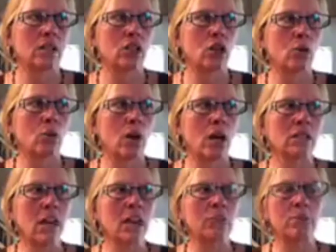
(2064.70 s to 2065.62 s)
you know,
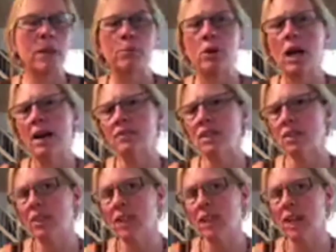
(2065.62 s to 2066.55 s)
a lot of people have
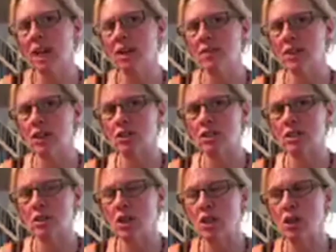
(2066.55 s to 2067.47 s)
to think of their
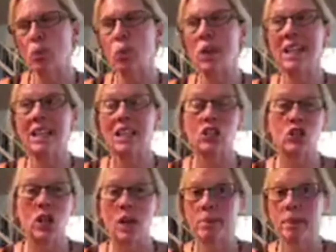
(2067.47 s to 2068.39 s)
their weekly
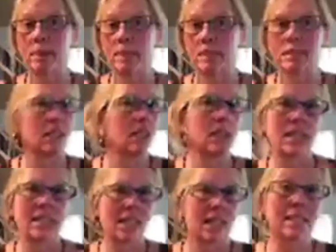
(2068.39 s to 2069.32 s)
shopping list.
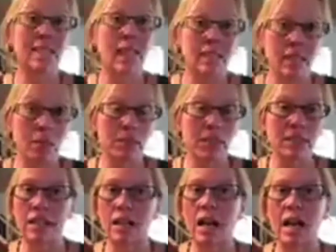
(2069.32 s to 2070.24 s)
That's not
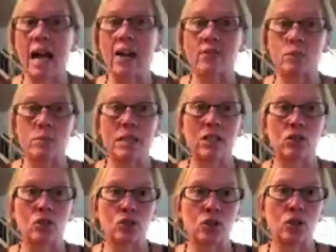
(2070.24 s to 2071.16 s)
something that I have to be
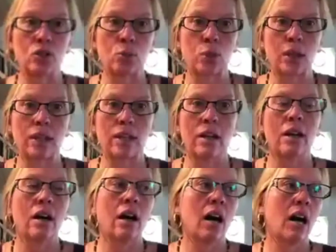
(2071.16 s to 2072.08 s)
concerned with.
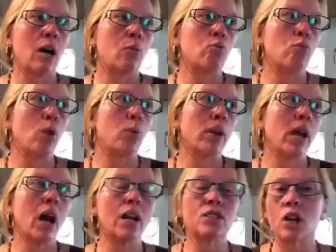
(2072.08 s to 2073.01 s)
Um, when
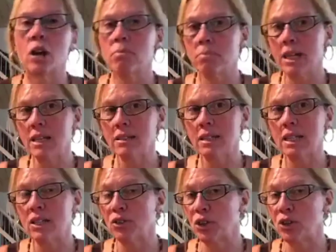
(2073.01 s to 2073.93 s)
we hunt our meats,
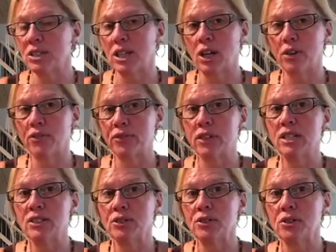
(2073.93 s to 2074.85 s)
it either goes in our
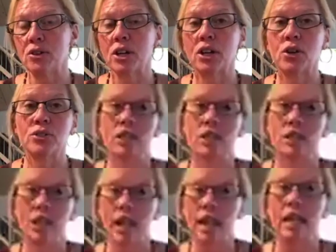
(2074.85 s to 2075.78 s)
freezer or it goes
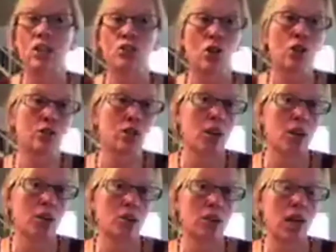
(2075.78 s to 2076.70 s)
in canning jars
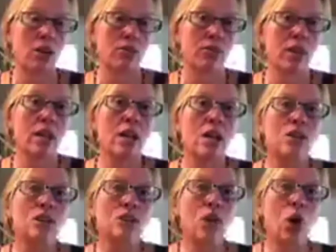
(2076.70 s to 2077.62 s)
on our shelf.
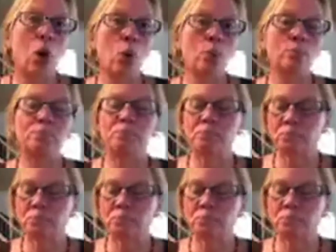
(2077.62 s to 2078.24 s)
So